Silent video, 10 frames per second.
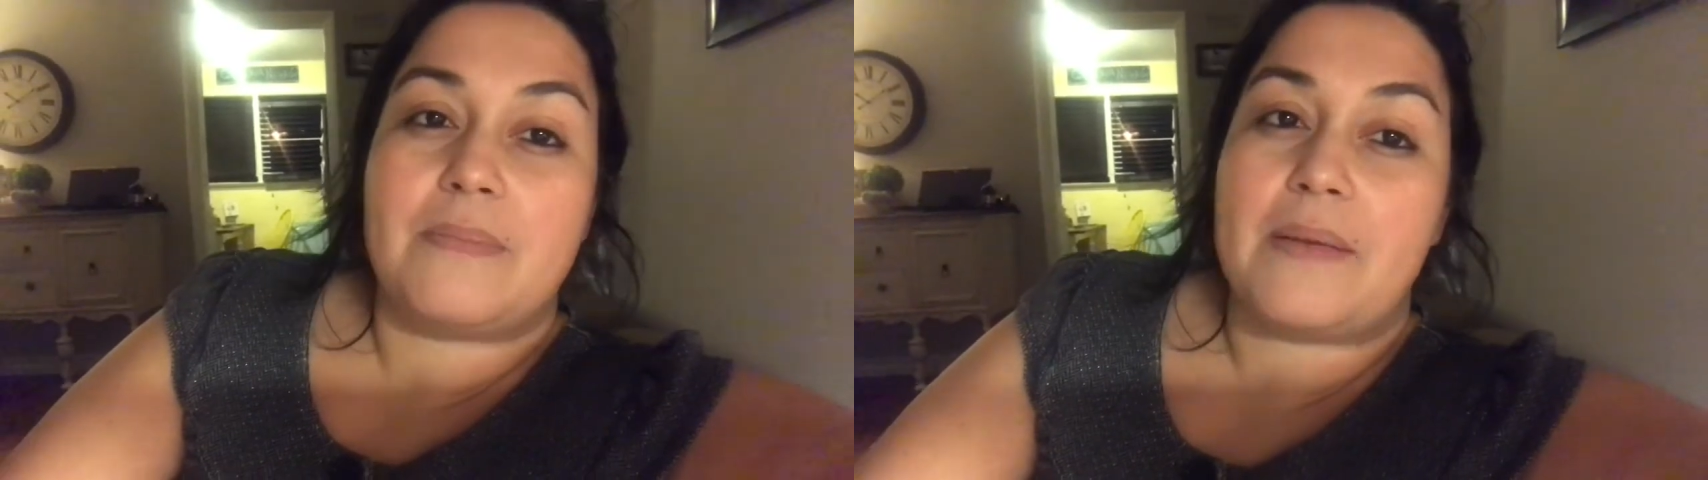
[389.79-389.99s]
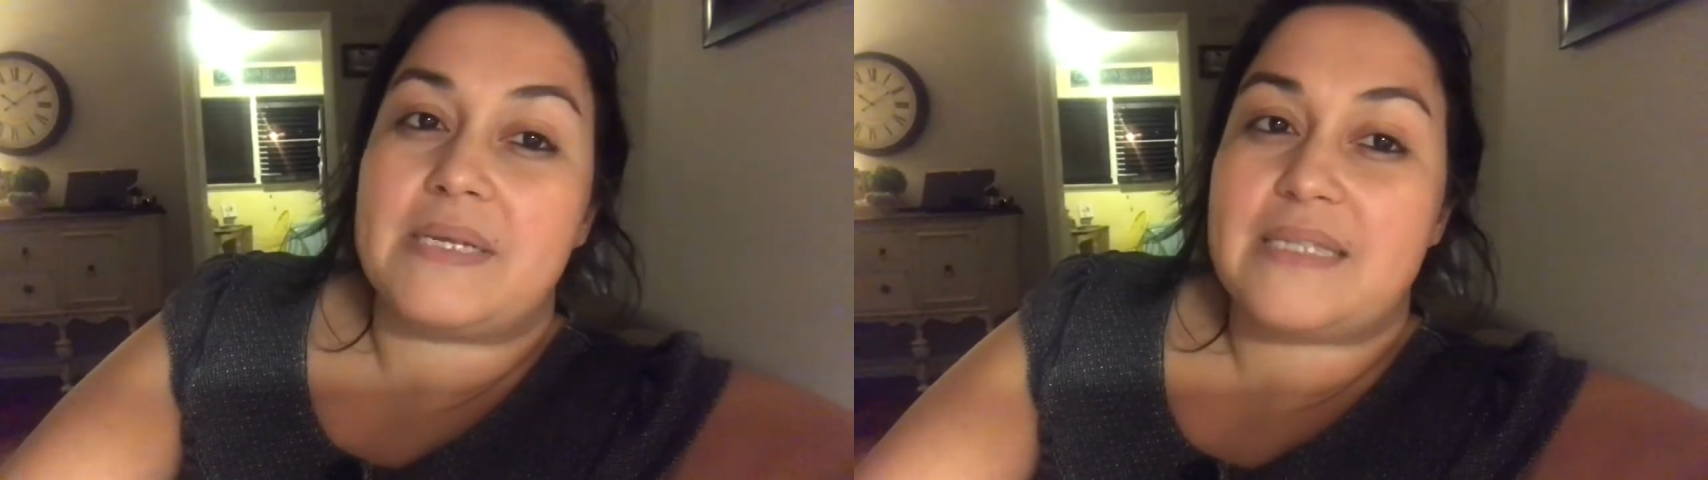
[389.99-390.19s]

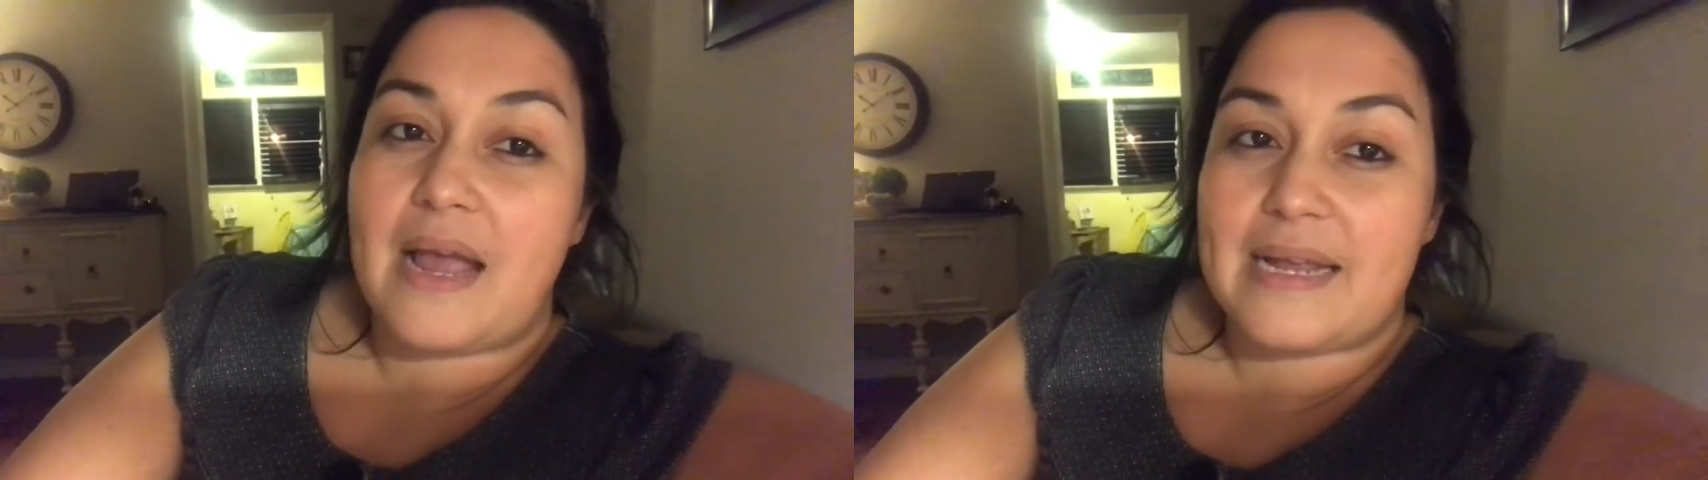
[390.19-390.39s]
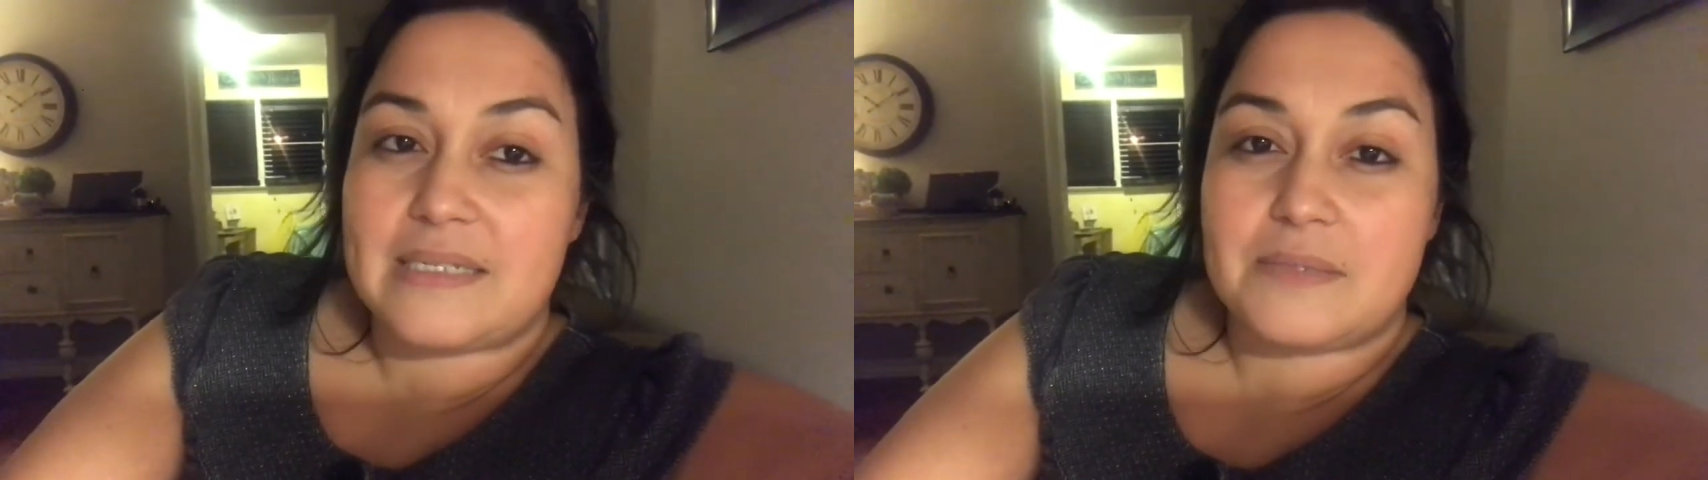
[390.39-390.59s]
maybe
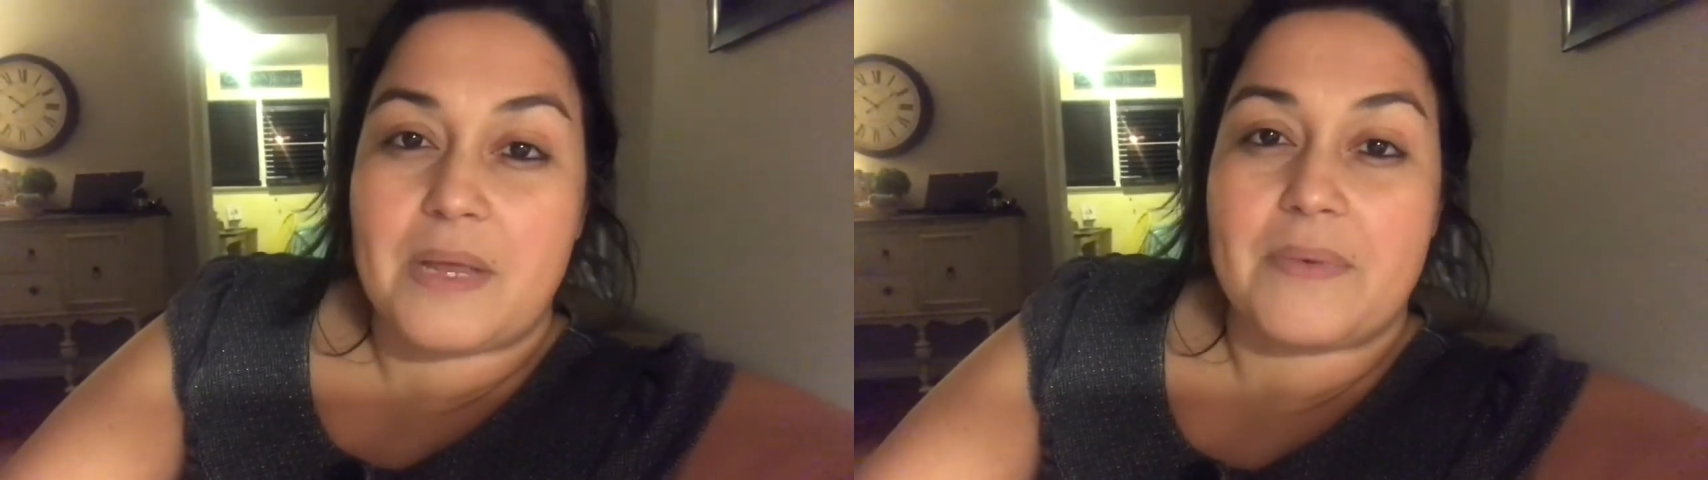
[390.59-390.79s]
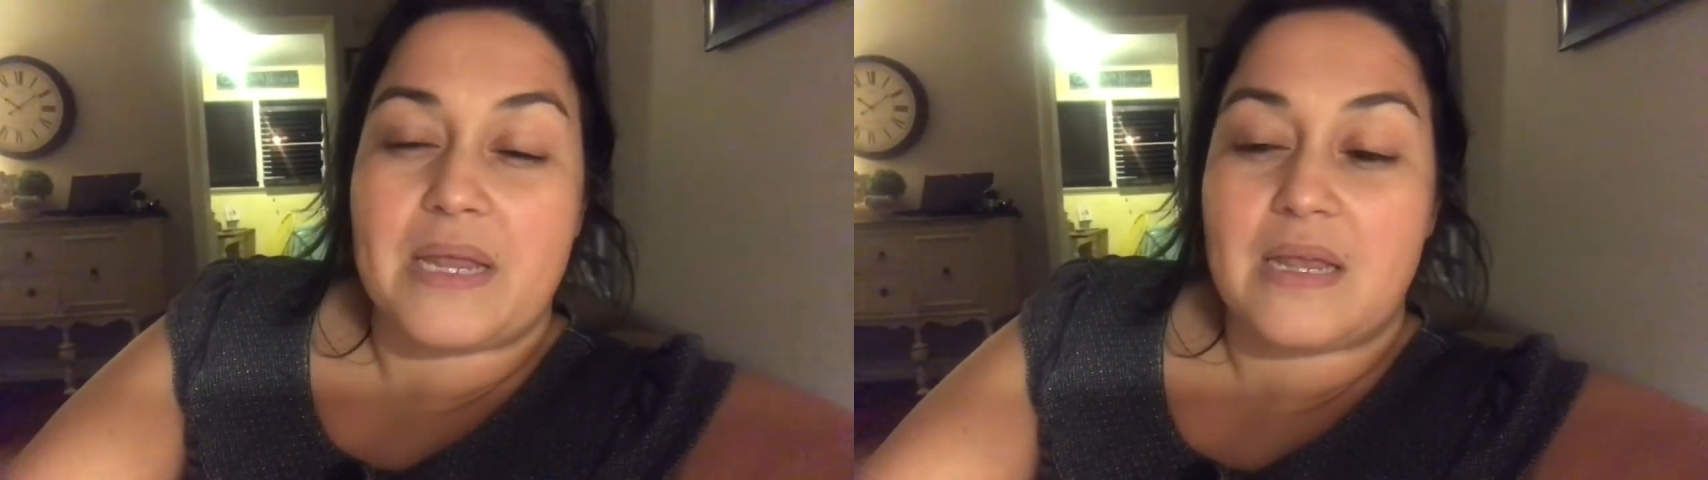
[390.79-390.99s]
science,
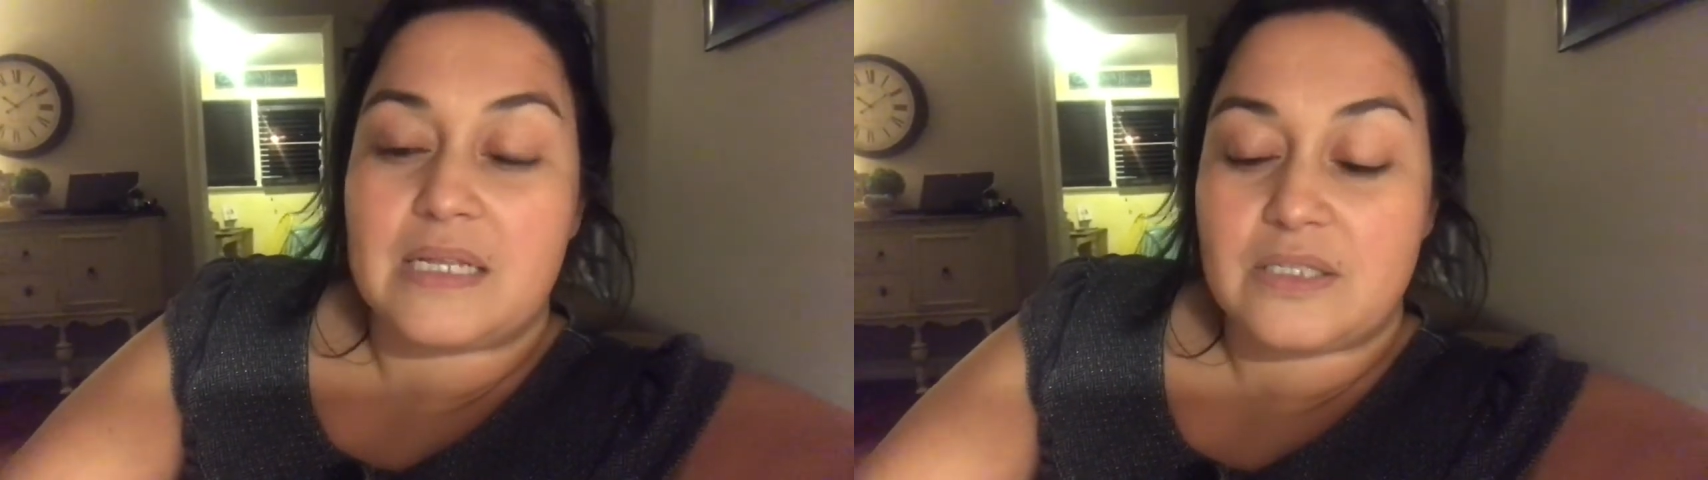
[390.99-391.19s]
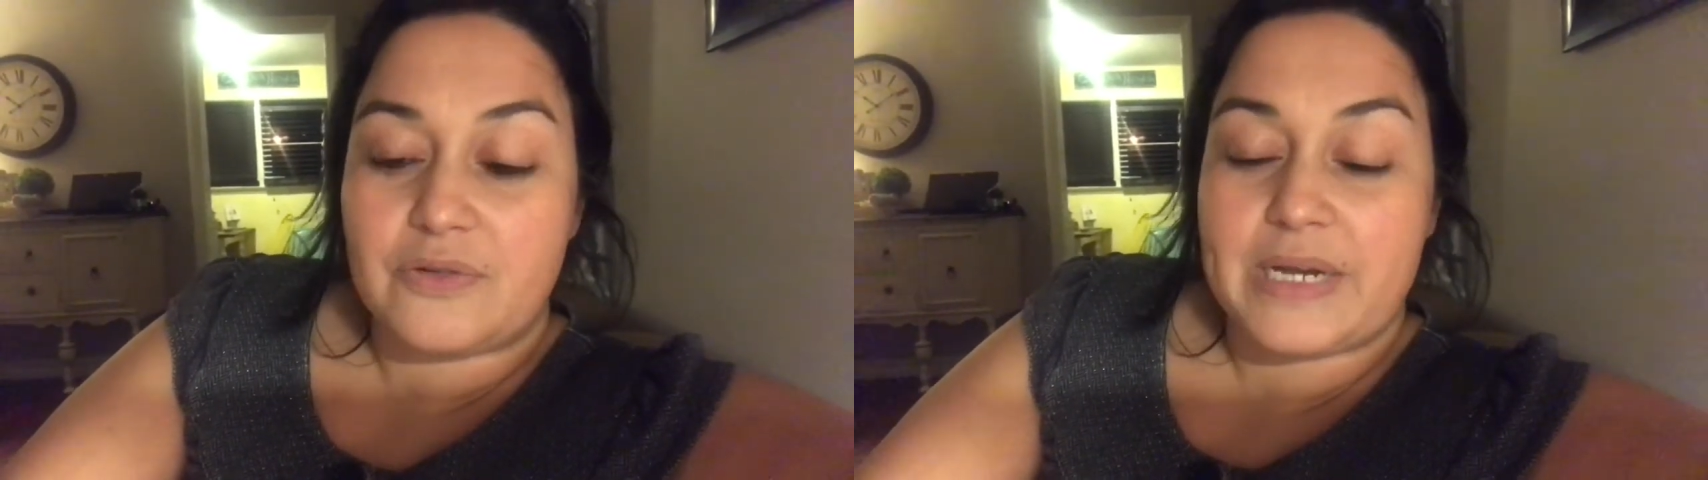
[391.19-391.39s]
maybe
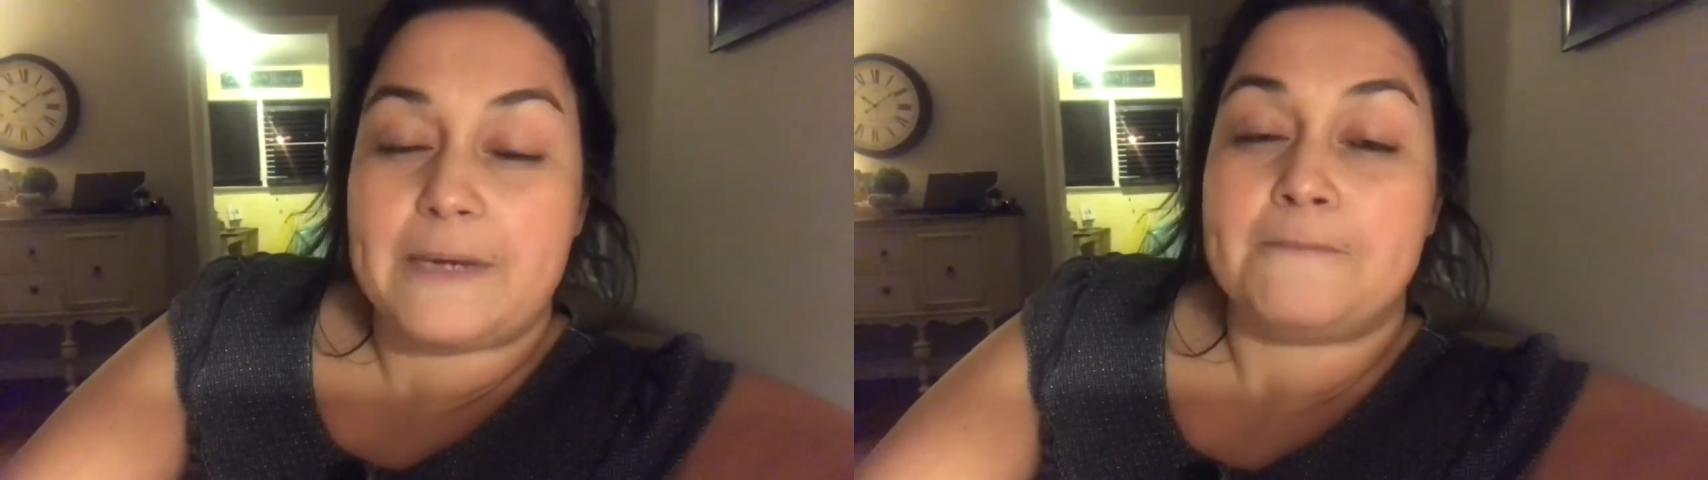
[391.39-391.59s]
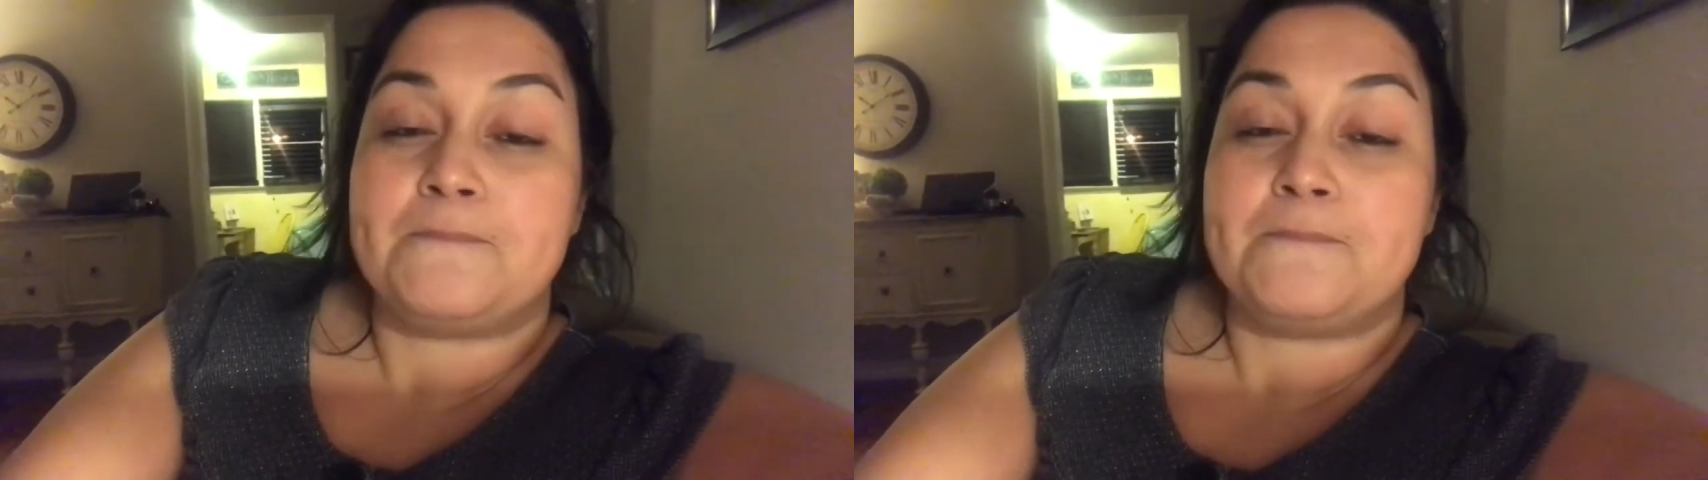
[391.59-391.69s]
history.